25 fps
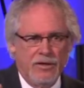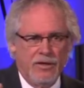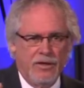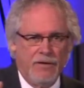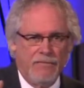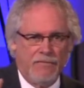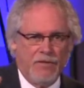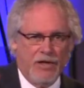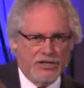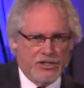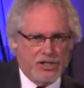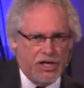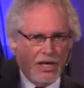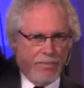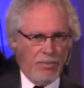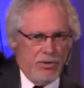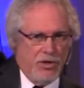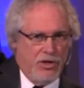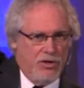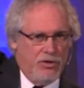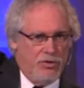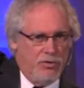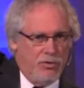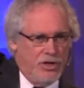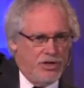if that's happened
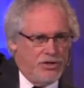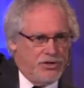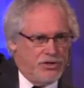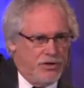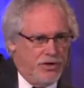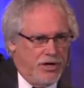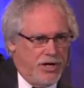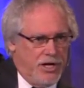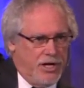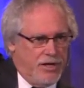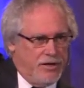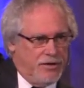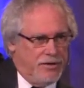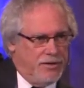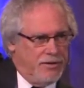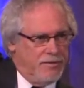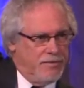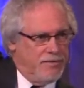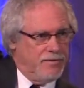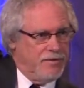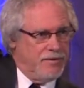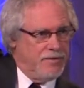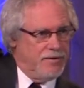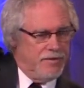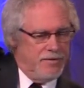to you, raise your hand.
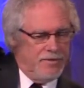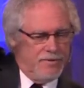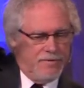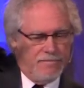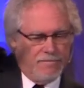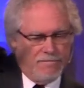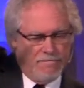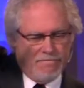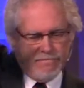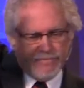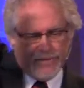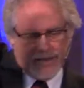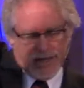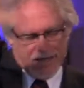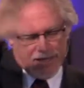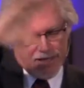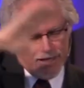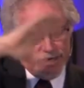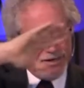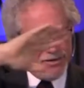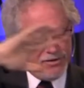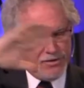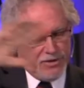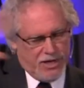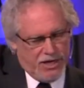
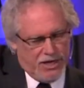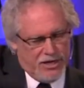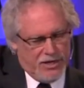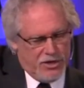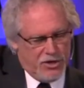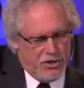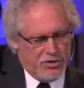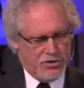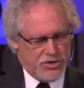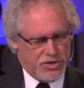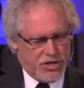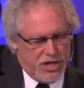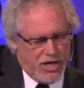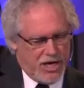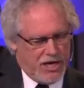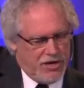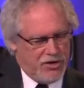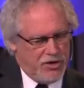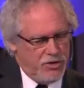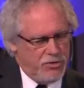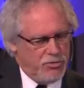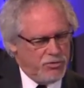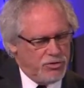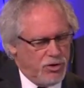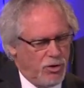All right, you're
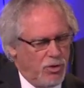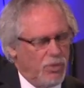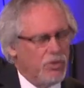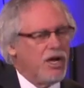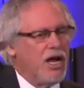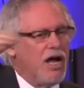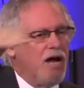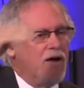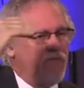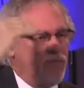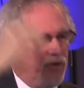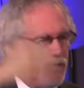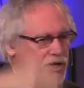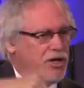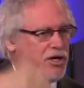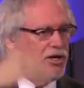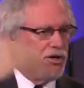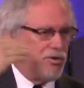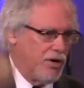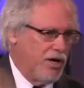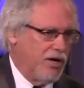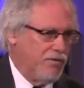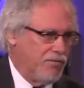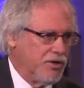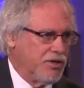dead. You don't have any
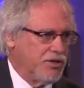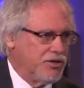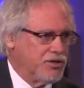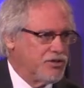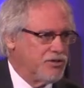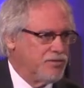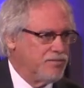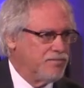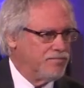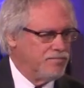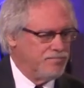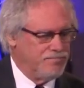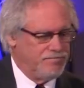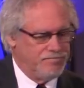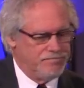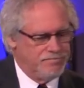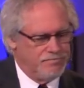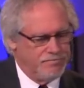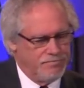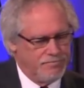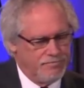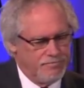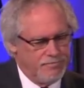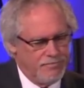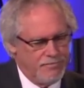cravings.
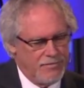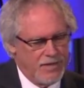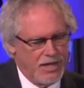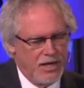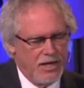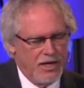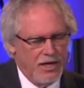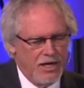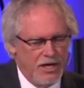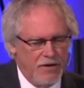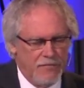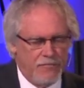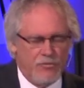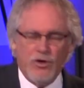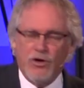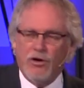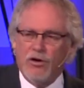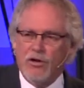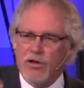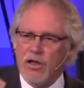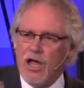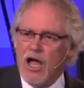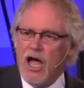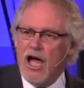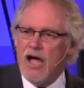If you're
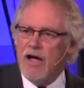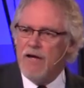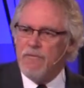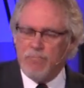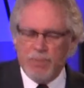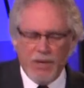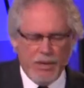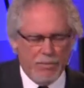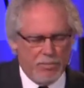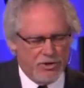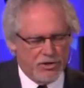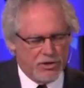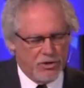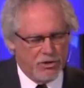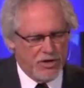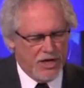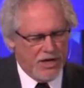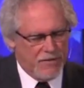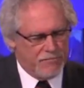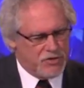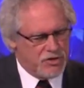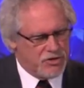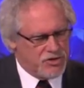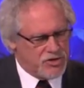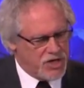alive, people don't
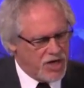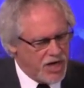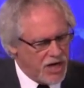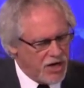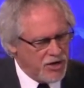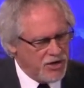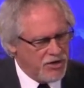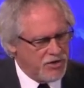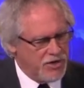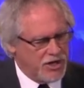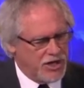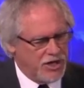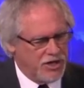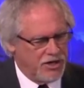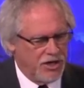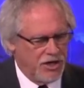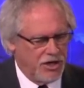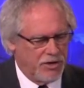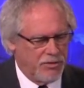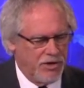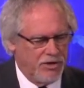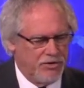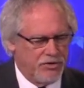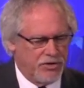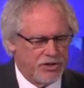have to tell you to get
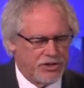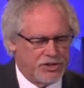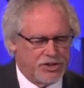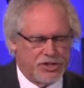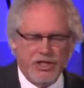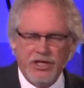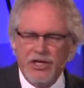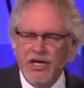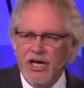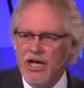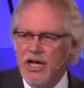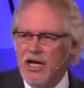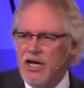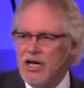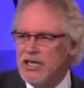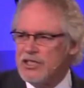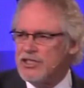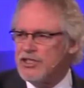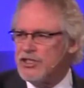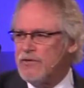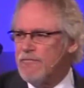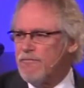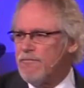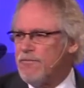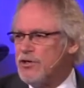hungry and thirsty.
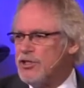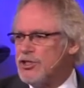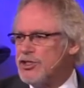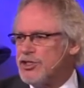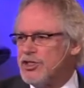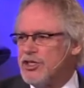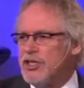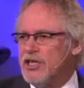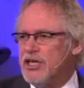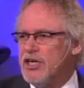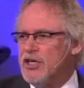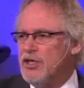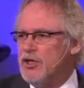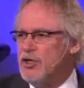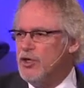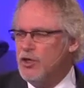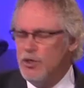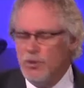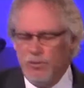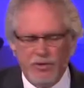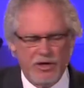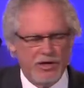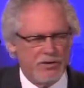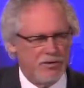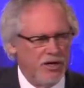It's the first thing
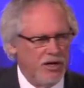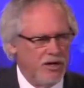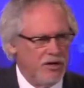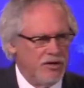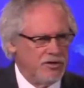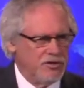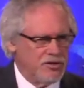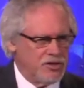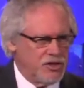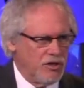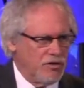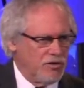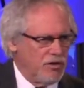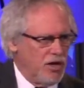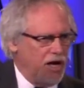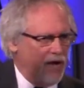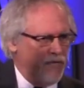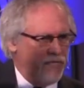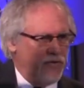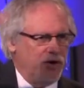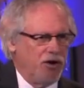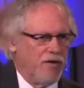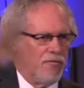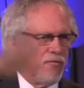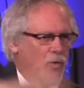a lot
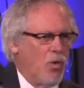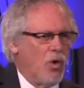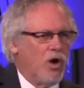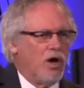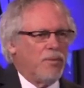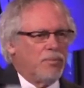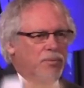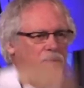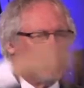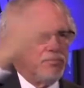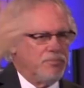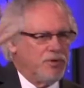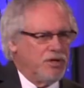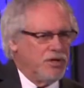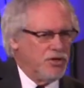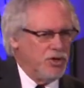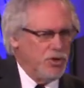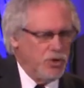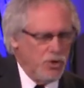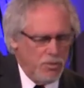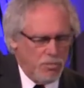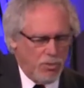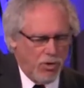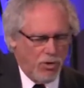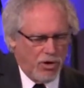of you have welcomed a
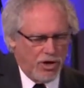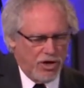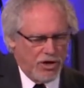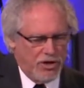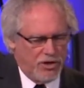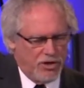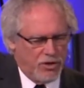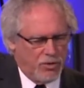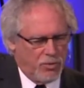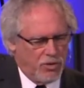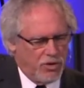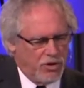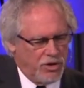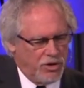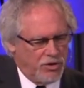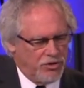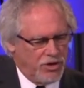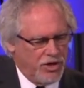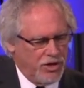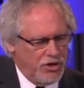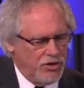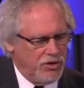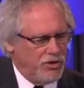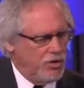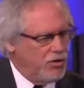newborn into the world.
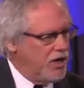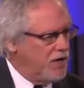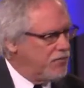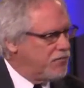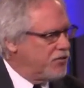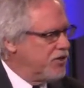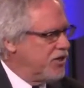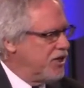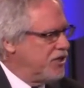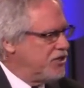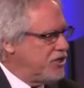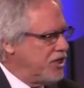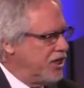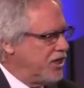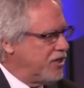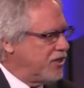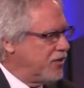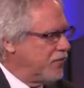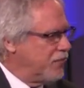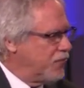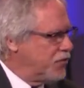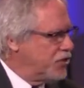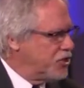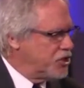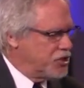You know, after they take
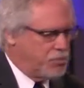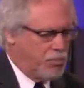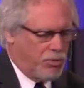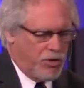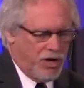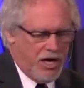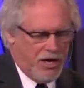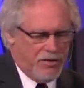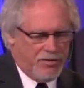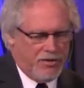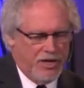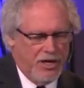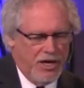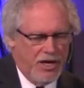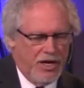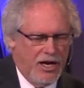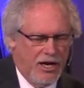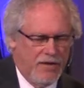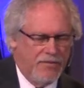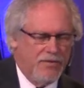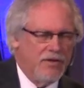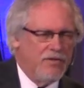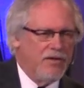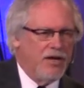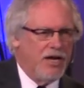their first breath
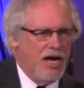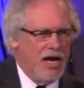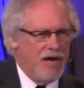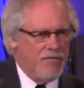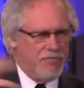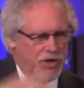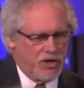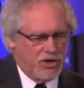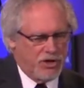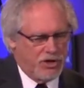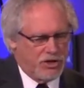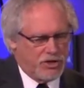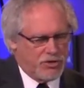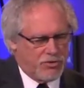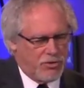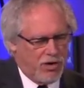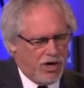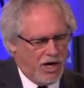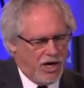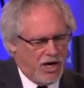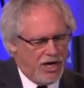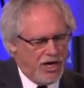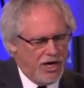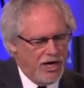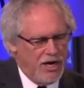and then they have a good
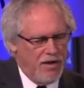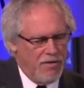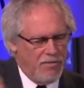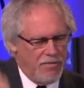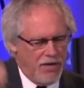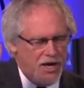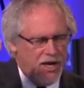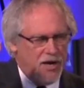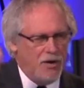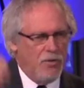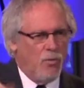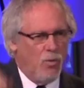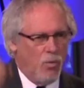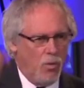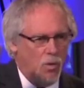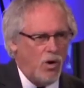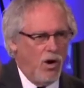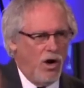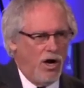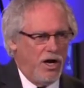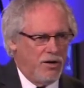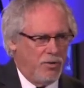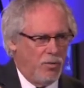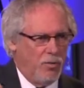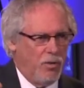cry, they
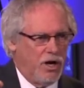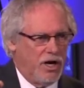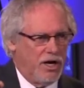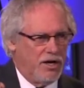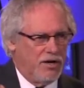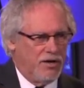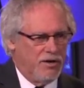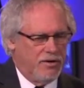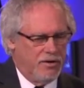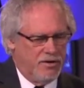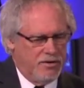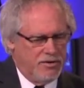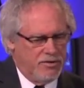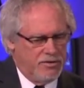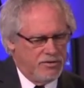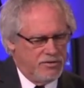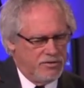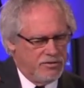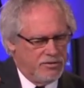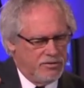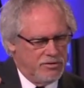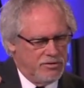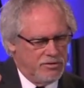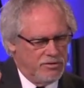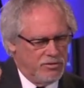want what?
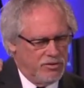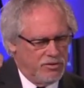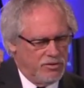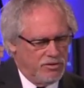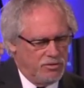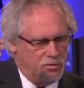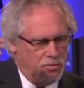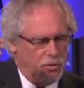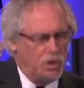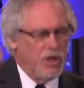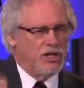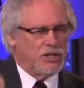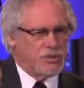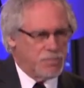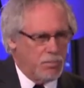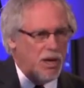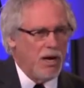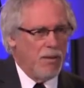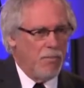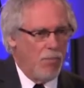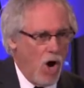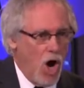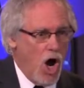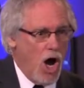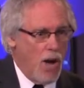Where's
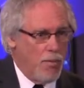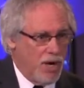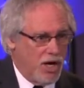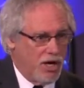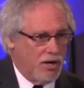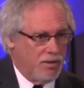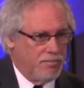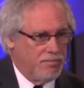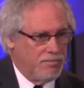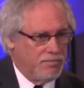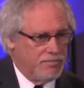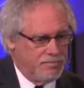my mama?